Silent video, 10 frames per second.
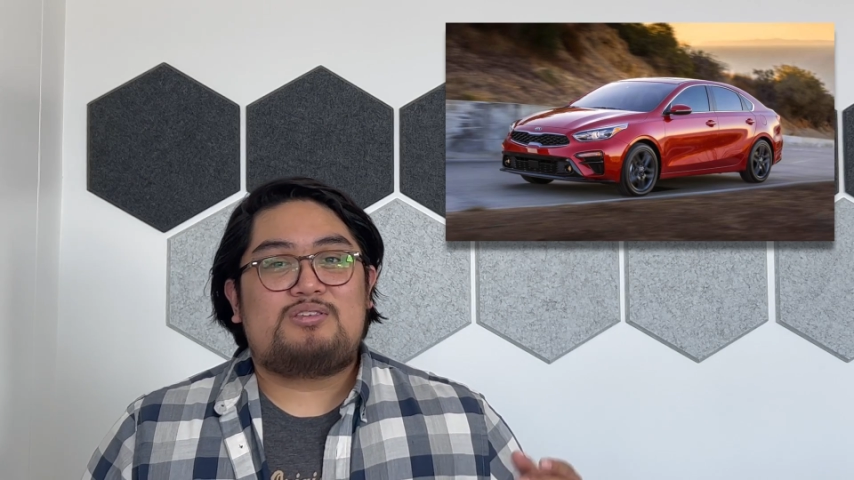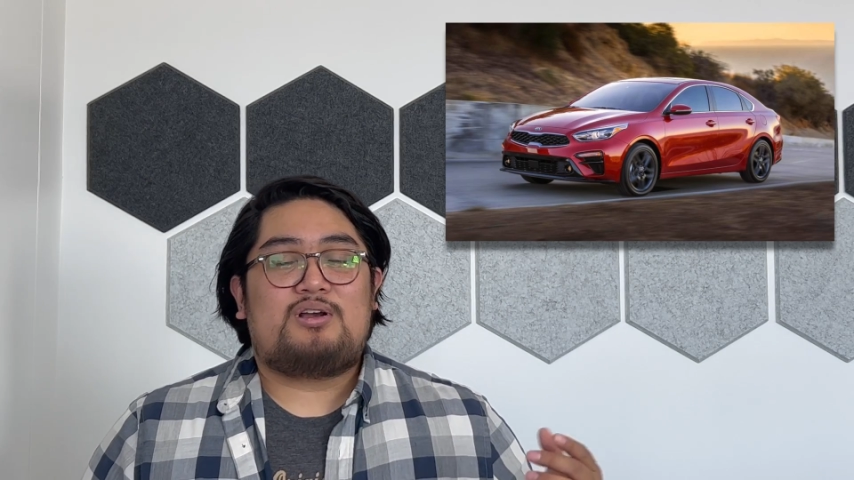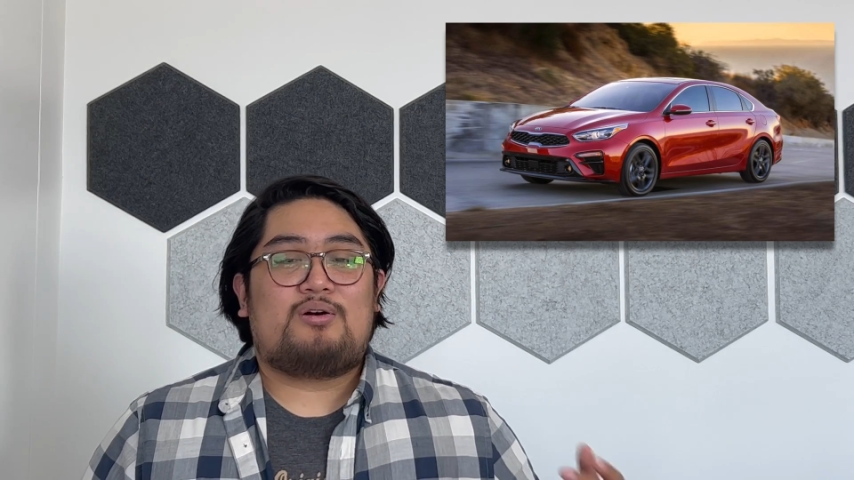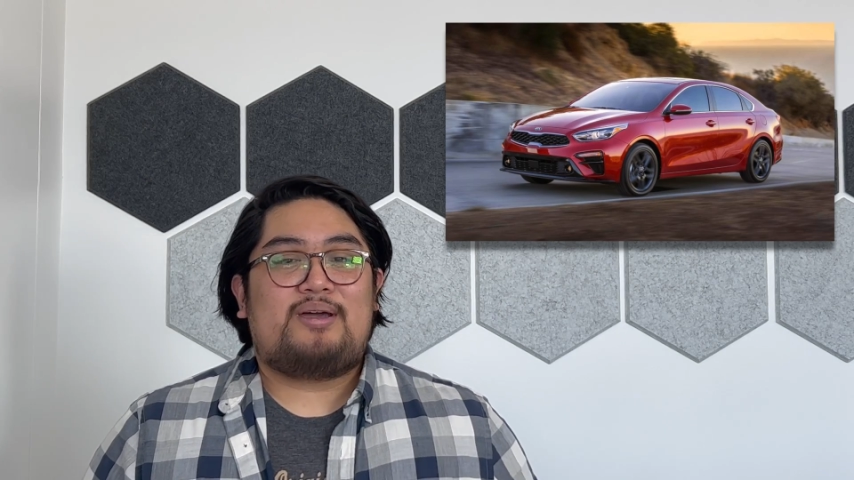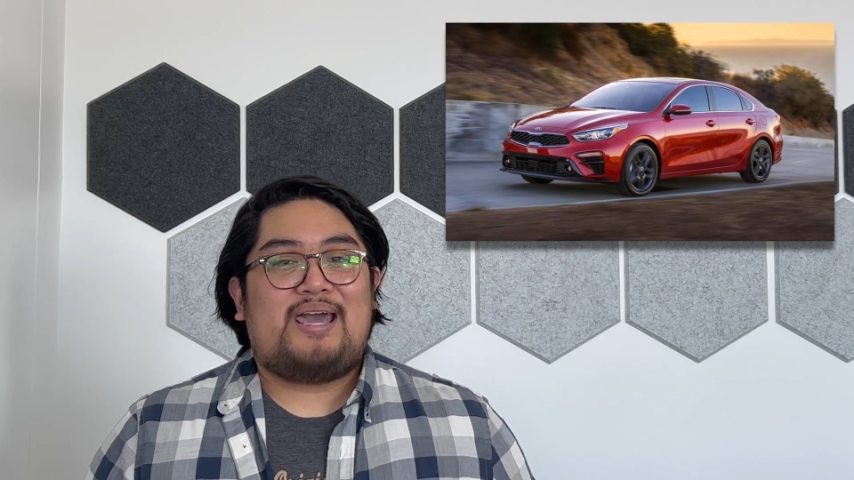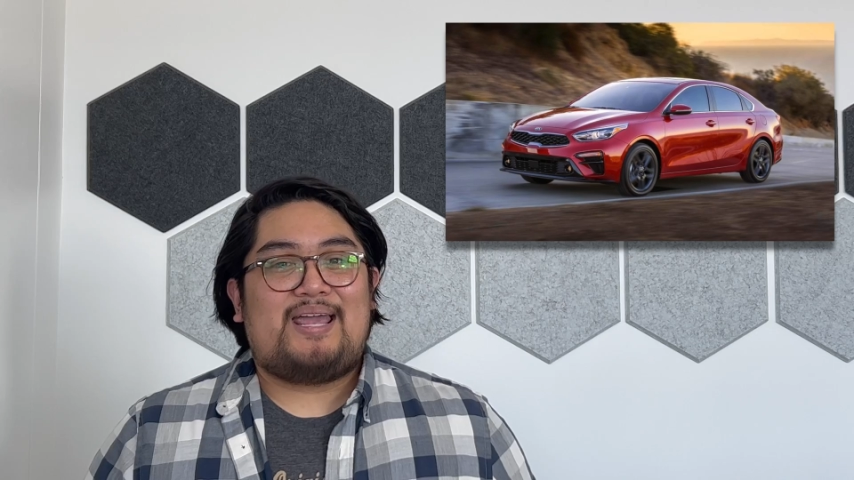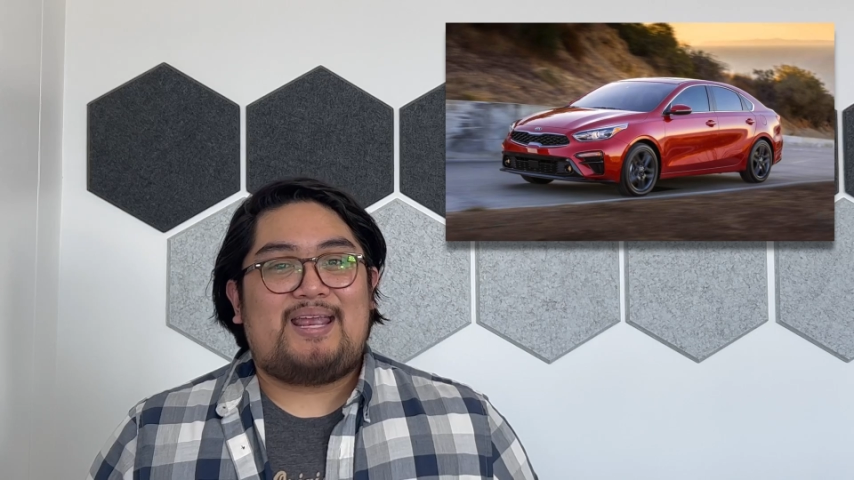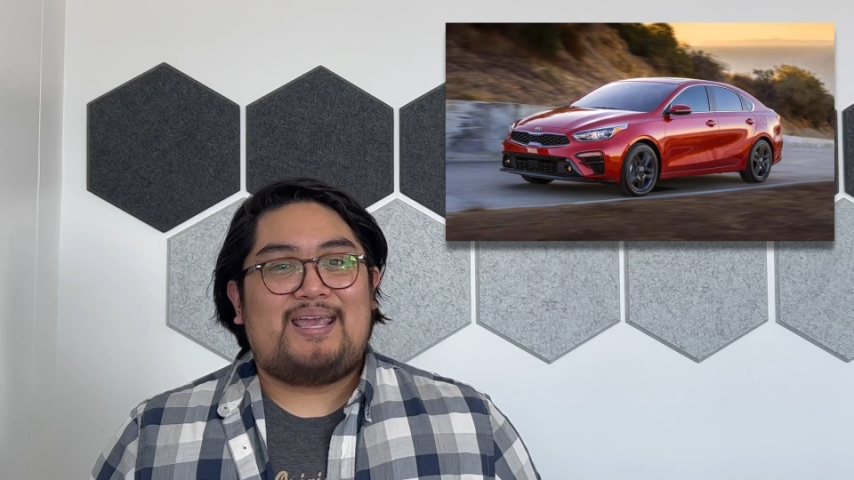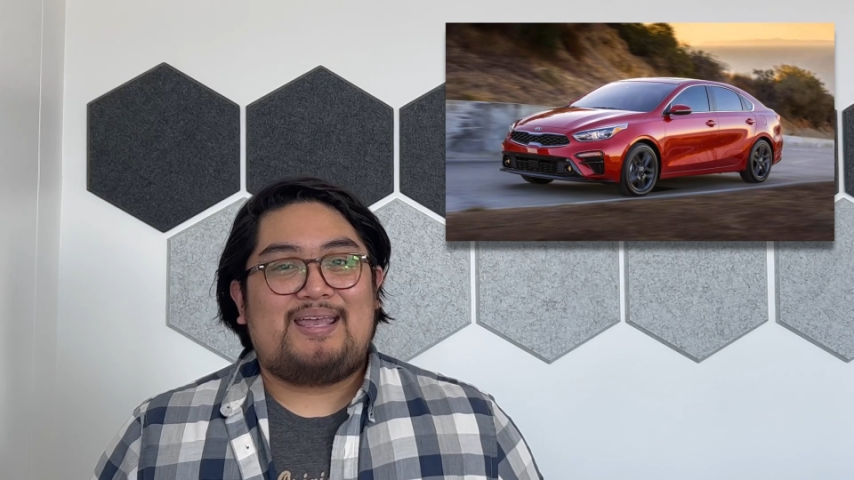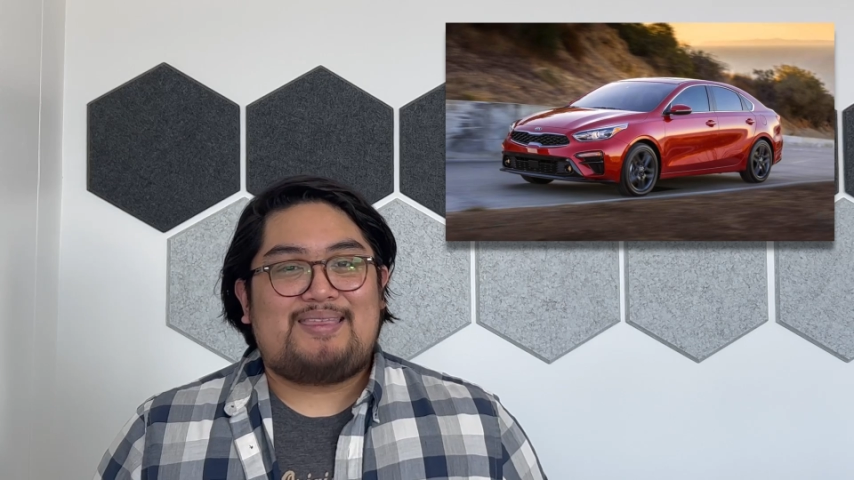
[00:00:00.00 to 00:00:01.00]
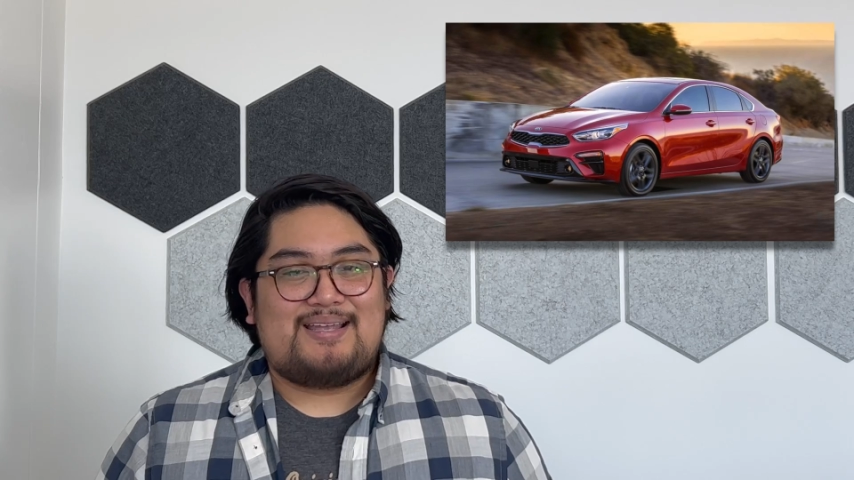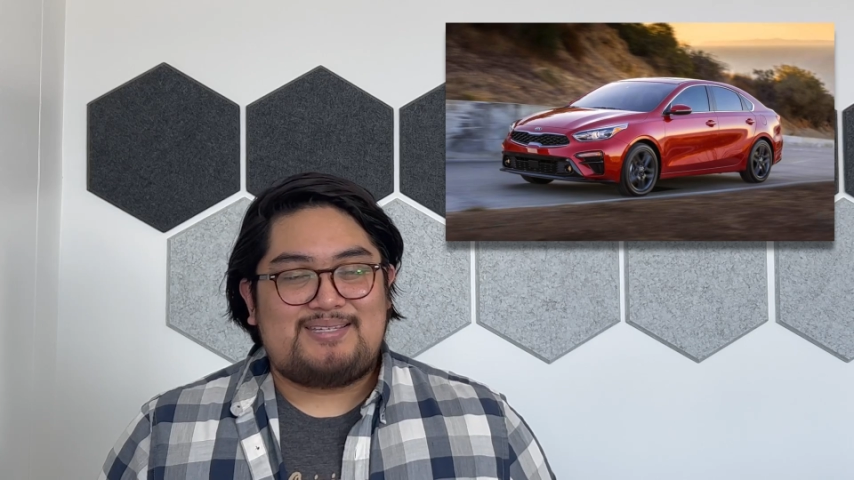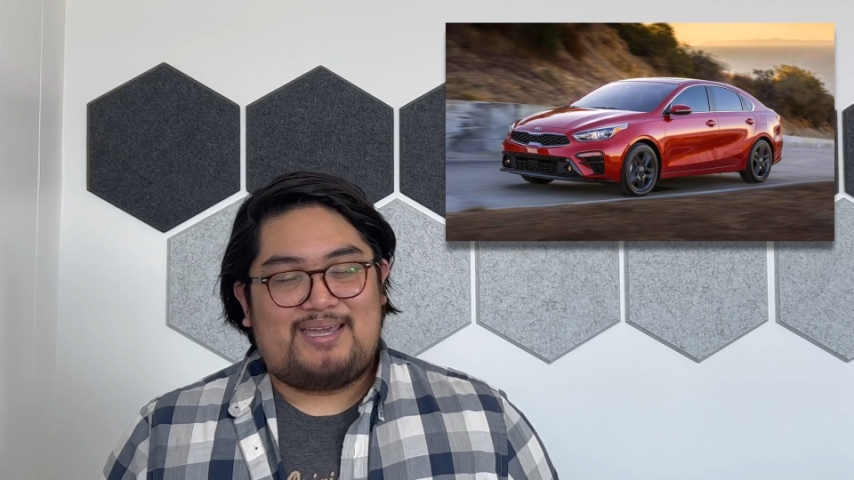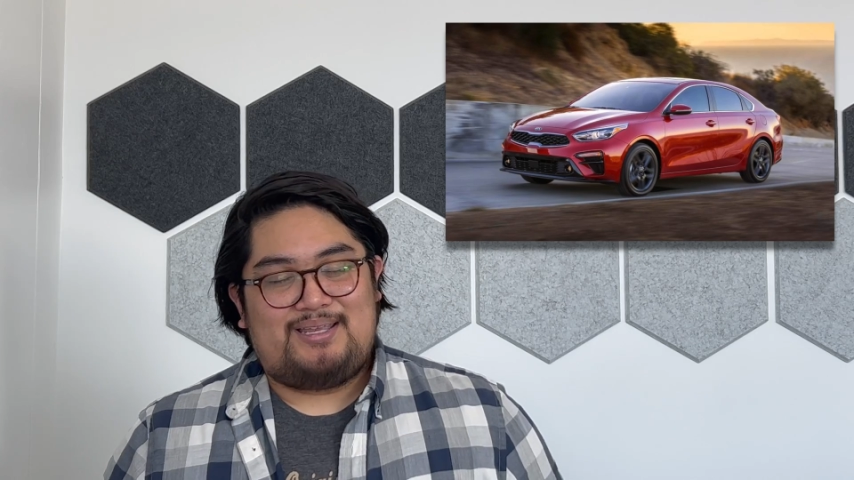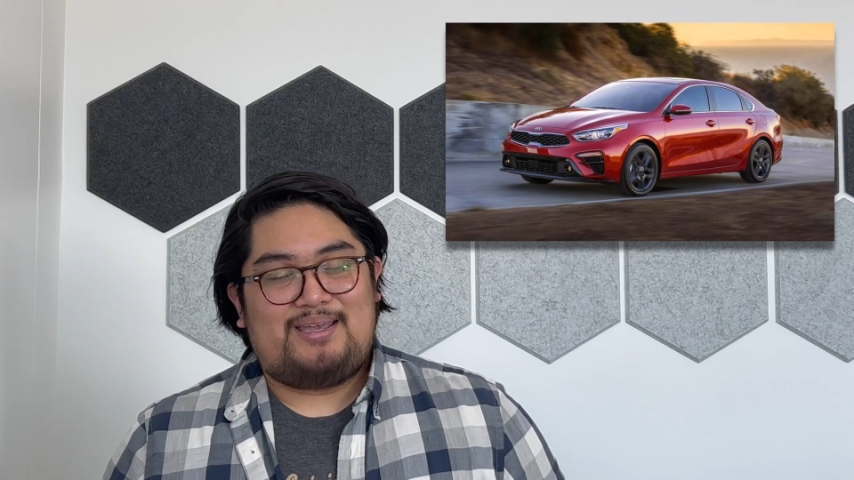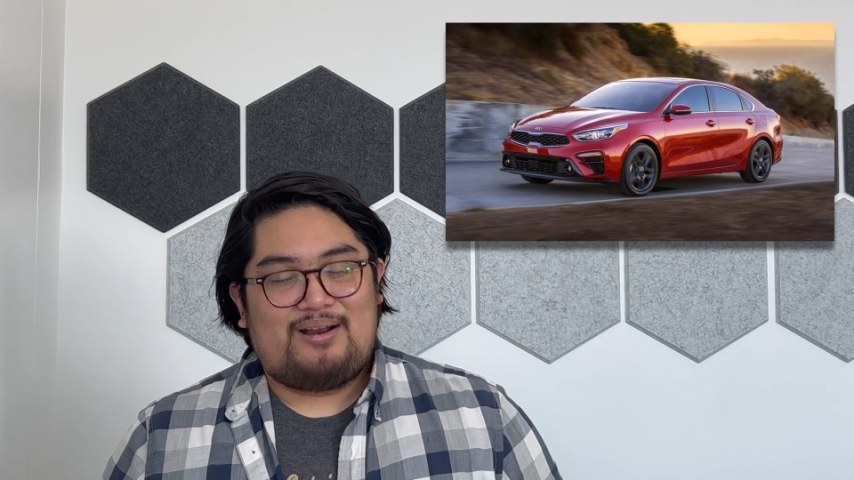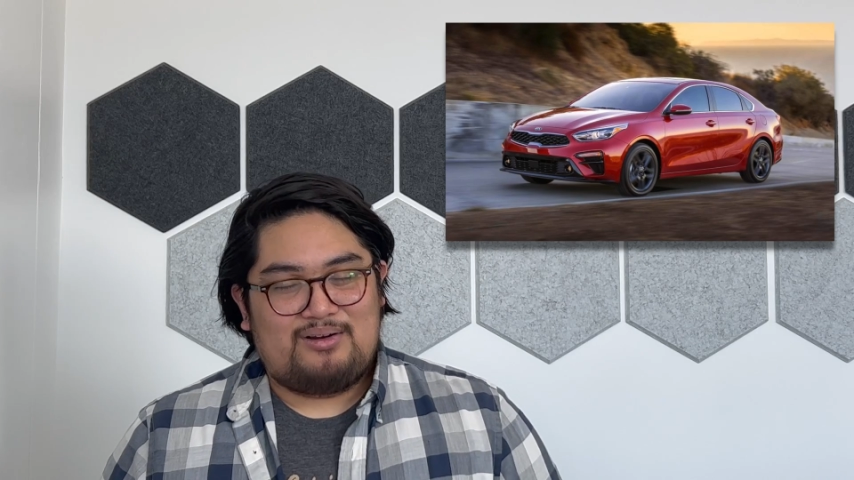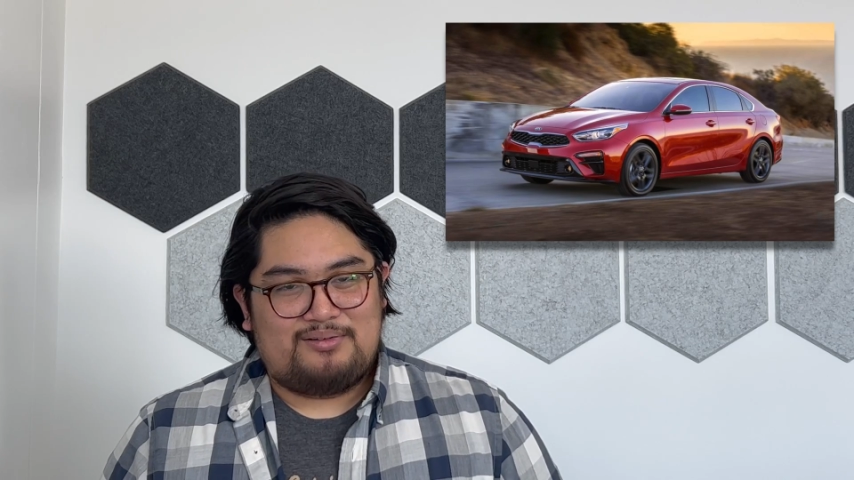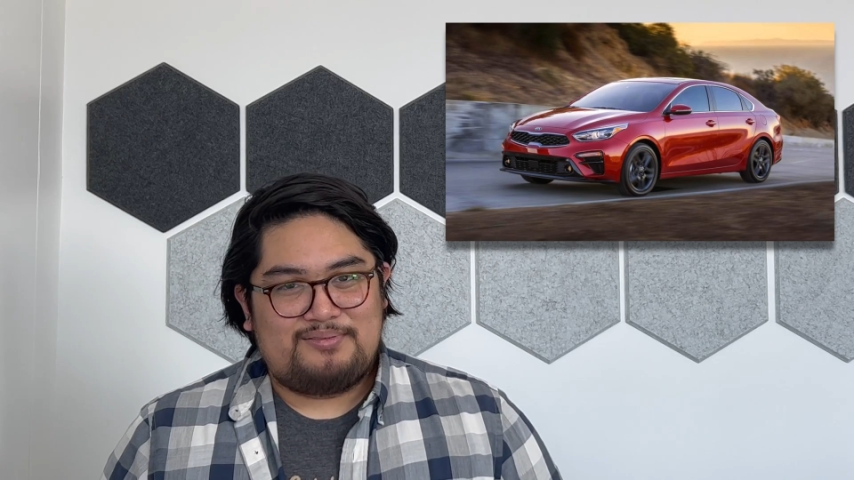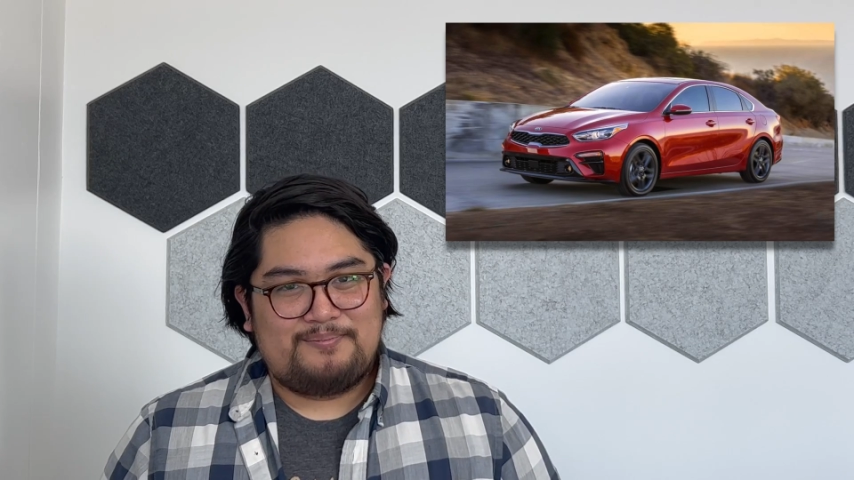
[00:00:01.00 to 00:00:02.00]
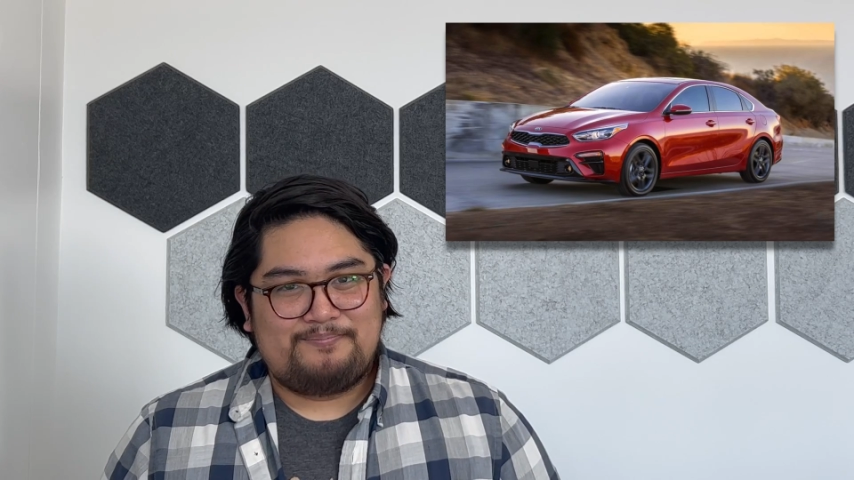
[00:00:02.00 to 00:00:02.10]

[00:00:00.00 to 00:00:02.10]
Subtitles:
to go ahead and get that taken care of.